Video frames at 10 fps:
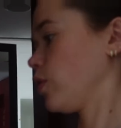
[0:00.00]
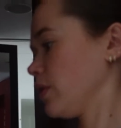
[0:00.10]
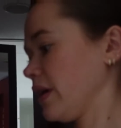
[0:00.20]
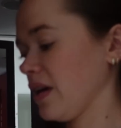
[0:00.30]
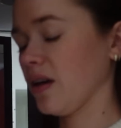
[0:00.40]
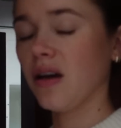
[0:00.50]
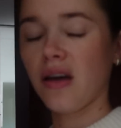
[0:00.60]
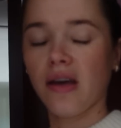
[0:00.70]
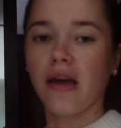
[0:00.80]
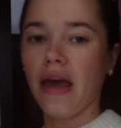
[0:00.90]
pulling
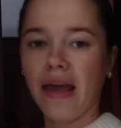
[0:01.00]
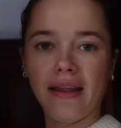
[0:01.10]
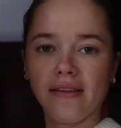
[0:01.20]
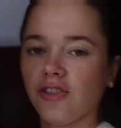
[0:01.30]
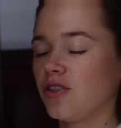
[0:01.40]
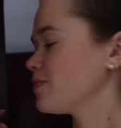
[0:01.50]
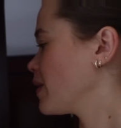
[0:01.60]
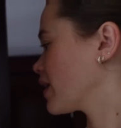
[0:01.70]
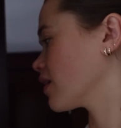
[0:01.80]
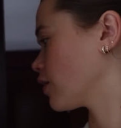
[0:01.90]
and just
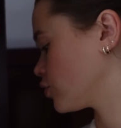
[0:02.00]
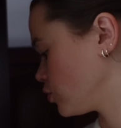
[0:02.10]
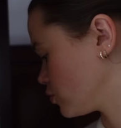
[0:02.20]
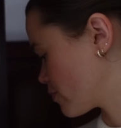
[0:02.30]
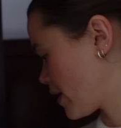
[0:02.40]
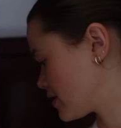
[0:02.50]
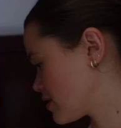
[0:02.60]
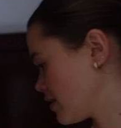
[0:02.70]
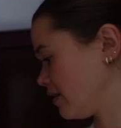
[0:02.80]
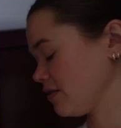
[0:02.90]
making a huge
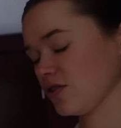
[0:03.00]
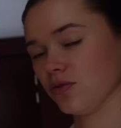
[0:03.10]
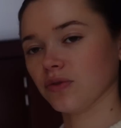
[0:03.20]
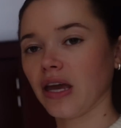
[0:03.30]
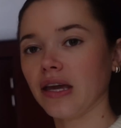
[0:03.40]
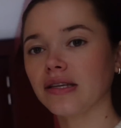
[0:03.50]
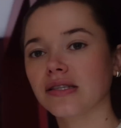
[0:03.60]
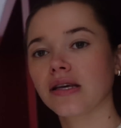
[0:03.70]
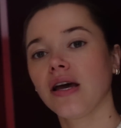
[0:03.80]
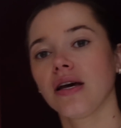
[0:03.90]
mess in the
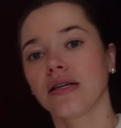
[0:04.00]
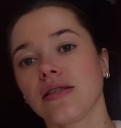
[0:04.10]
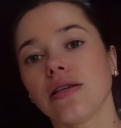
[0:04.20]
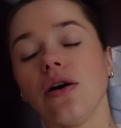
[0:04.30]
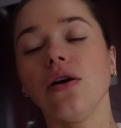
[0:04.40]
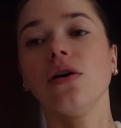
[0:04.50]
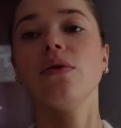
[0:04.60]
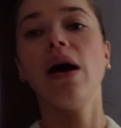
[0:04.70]
suitcase. So